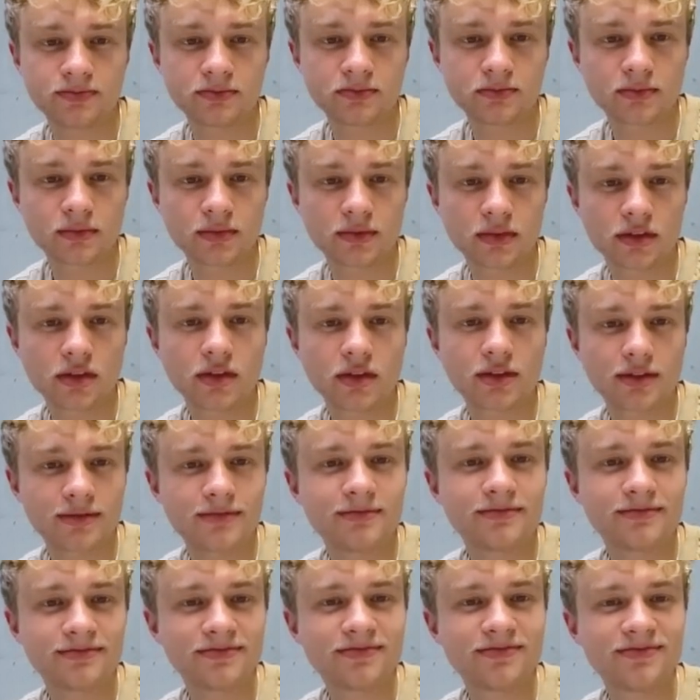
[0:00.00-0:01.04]

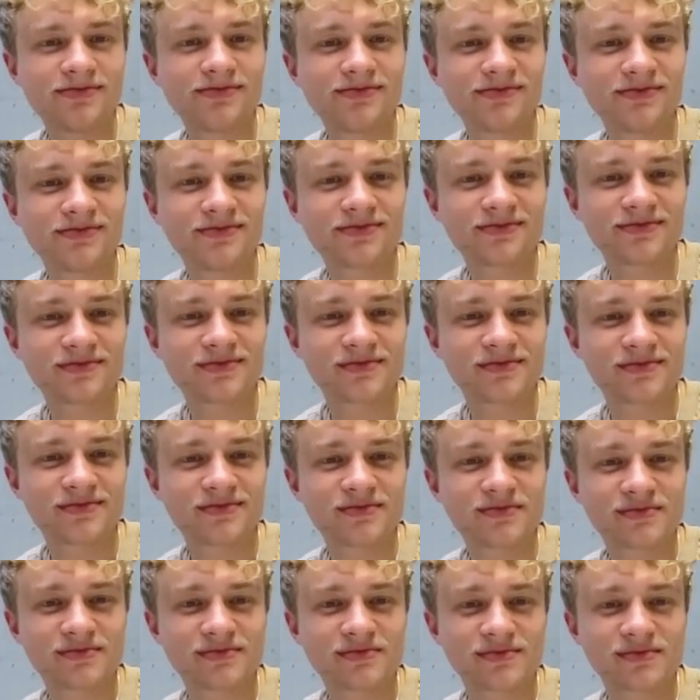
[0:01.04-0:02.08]

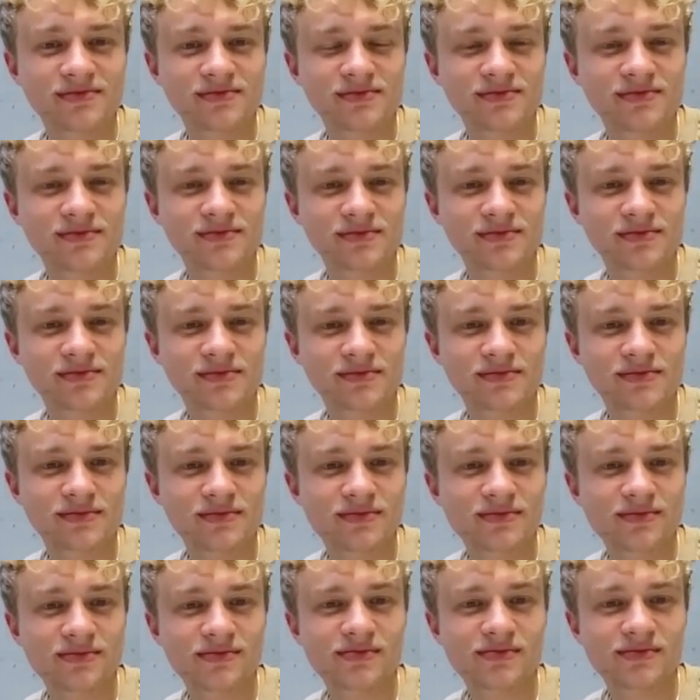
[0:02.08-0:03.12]

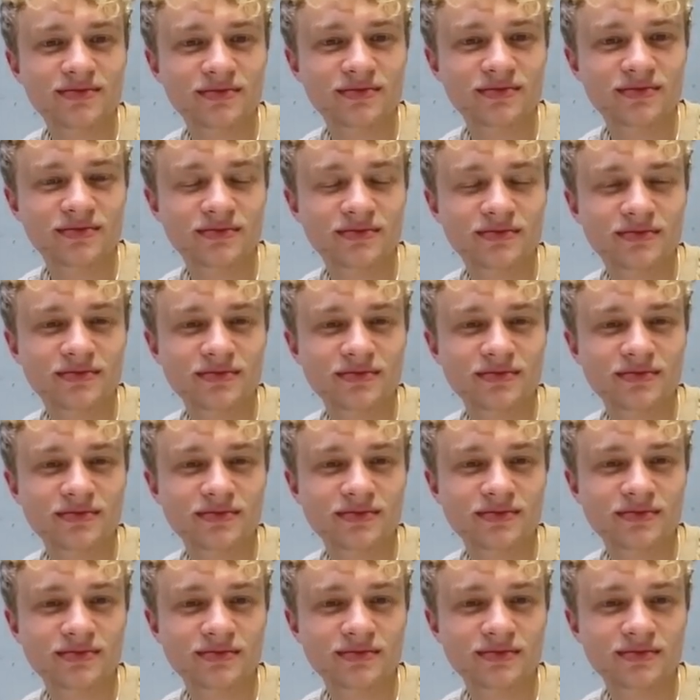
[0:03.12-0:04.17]

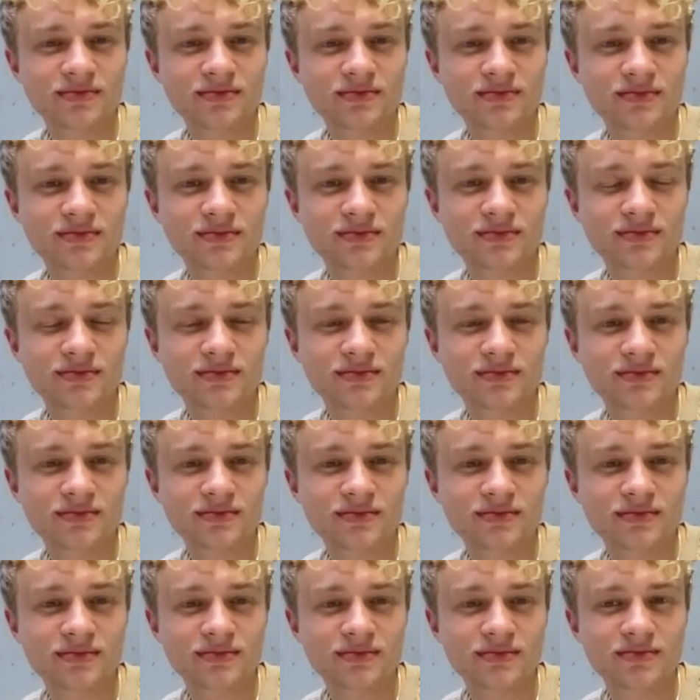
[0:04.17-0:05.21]

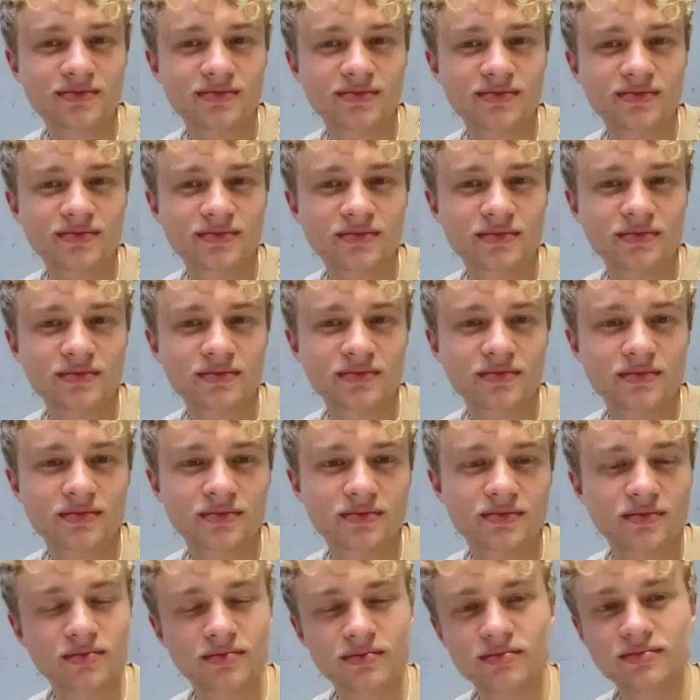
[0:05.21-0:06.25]

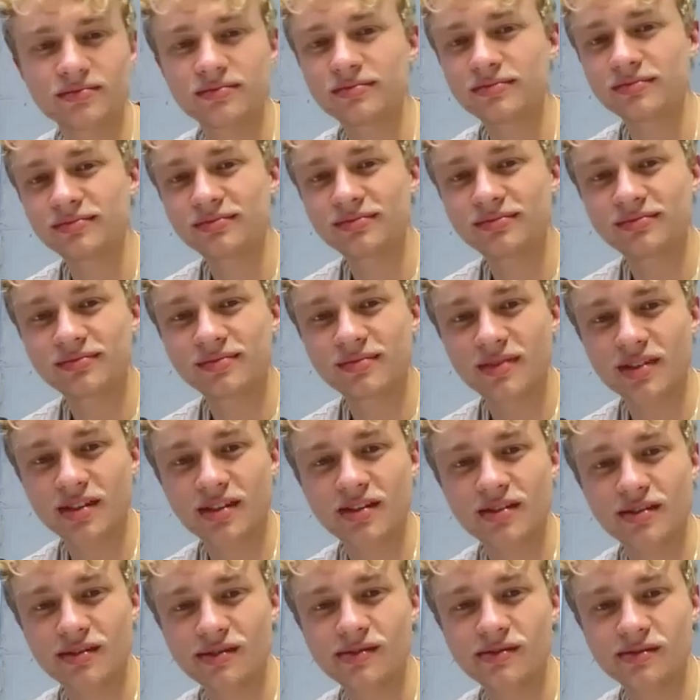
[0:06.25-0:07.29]

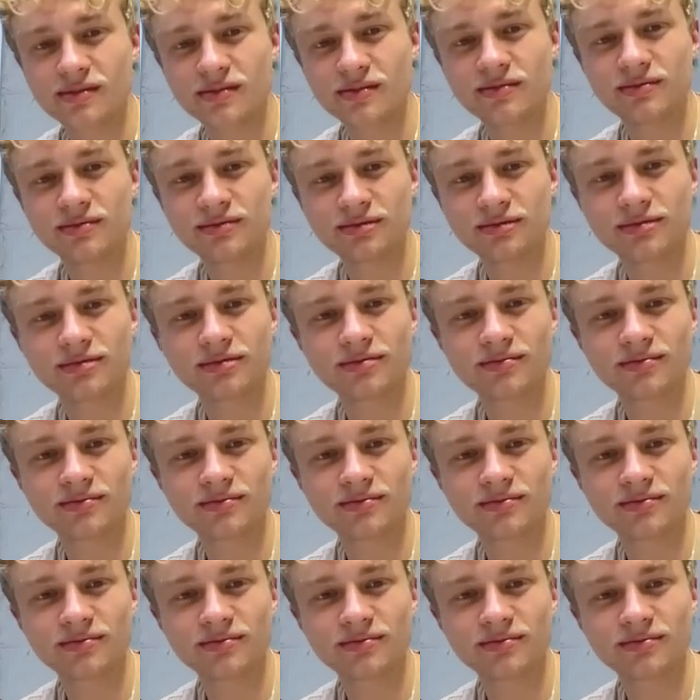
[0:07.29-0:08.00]
No words are spoken by the person on screen.